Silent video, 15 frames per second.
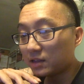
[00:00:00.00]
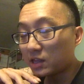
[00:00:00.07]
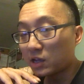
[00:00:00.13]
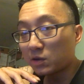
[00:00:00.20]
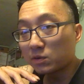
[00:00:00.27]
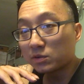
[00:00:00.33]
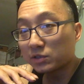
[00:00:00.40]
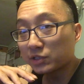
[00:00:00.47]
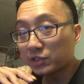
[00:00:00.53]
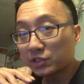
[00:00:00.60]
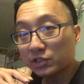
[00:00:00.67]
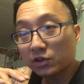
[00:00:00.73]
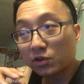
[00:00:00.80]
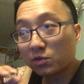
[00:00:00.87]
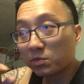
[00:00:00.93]
There were
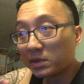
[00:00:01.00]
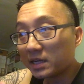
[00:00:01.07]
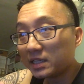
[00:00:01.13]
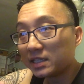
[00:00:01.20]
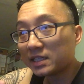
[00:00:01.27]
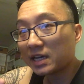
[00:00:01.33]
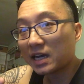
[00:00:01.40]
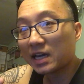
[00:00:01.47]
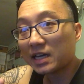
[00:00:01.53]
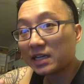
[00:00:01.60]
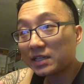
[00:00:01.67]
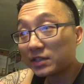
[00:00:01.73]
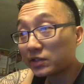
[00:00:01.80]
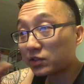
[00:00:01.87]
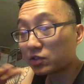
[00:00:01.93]
so many
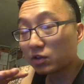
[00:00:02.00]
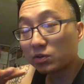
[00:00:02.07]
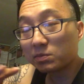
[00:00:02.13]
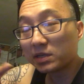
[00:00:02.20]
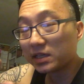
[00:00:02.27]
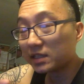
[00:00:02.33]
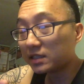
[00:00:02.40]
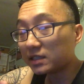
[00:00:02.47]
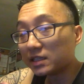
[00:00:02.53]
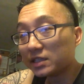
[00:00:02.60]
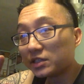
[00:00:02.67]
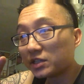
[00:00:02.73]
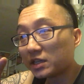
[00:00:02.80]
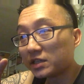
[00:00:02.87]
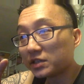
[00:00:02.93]
ties, so many lead
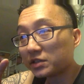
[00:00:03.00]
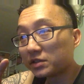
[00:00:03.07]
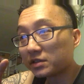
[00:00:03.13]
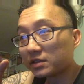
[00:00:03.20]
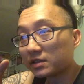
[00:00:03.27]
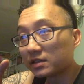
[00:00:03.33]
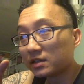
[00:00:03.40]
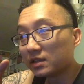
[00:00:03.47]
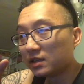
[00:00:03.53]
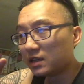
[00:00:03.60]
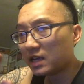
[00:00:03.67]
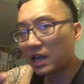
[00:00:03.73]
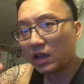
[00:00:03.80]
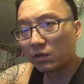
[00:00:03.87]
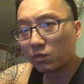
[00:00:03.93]
changes.
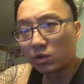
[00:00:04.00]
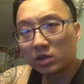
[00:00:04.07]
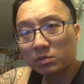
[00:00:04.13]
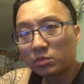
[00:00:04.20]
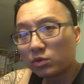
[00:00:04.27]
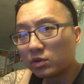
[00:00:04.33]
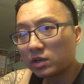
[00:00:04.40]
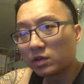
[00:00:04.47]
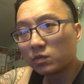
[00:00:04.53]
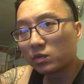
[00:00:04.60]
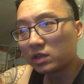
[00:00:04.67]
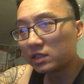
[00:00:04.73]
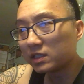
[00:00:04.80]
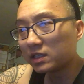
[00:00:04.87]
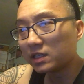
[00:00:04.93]
At one point,
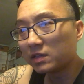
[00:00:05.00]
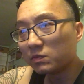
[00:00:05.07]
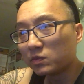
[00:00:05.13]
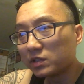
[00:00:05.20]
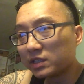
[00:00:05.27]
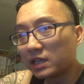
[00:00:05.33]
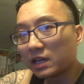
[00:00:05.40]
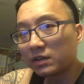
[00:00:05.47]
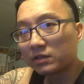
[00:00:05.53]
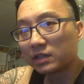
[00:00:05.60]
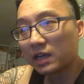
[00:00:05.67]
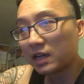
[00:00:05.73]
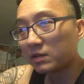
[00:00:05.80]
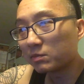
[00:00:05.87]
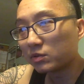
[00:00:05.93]
one team was down
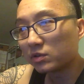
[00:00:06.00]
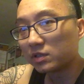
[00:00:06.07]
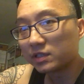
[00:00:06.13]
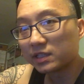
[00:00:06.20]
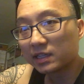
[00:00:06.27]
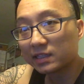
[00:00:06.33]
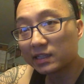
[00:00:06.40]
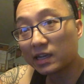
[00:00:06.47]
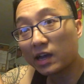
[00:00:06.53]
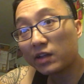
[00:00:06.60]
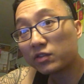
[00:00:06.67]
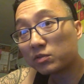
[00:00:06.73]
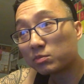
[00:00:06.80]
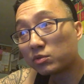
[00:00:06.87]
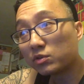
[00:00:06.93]
nine points. At the
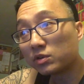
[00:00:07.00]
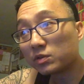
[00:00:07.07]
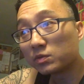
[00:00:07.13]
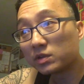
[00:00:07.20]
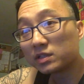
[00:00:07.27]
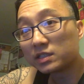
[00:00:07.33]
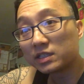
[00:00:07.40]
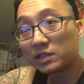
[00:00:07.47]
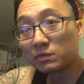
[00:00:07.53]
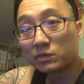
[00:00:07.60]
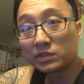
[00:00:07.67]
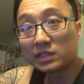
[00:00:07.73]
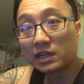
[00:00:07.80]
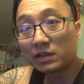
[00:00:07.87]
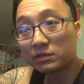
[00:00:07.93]
other point, one team
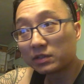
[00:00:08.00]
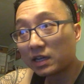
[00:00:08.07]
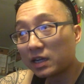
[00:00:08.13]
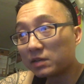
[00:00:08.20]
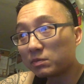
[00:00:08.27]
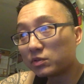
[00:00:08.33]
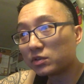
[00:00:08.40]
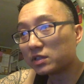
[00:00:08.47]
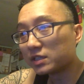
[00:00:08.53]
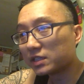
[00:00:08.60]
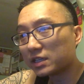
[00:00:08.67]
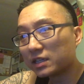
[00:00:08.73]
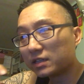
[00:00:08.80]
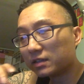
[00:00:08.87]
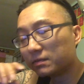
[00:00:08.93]
was down nine points,
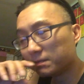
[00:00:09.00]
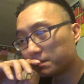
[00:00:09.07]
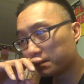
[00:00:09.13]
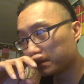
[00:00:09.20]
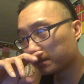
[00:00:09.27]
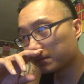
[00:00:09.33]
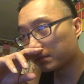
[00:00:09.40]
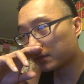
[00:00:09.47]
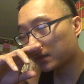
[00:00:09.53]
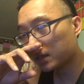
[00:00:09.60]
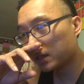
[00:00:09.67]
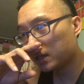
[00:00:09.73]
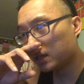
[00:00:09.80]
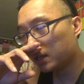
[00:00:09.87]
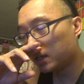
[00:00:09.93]
and
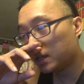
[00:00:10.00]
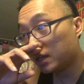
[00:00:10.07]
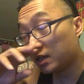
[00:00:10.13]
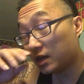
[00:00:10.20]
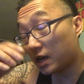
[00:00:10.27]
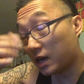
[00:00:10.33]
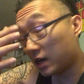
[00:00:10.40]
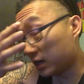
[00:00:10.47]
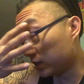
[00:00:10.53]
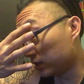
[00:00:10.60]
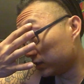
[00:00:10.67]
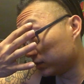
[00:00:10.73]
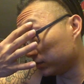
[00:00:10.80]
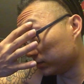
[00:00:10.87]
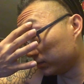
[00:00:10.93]

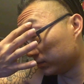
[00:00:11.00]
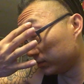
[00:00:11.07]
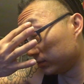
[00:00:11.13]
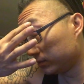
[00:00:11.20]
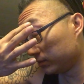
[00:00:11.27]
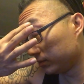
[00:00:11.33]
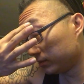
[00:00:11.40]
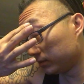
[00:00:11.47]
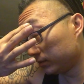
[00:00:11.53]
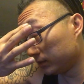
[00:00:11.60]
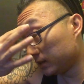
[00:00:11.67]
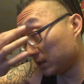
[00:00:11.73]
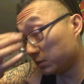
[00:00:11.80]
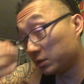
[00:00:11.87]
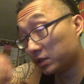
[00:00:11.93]
um,
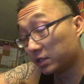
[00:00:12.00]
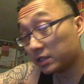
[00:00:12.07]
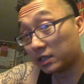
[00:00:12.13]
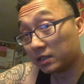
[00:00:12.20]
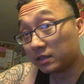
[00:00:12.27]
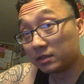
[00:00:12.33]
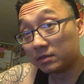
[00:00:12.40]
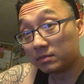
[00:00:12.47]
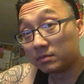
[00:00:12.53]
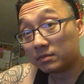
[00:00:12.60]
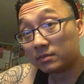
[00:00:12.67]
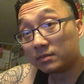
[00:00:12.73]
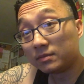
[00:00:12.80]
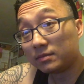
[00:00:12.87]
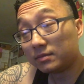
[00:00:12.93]
it was um,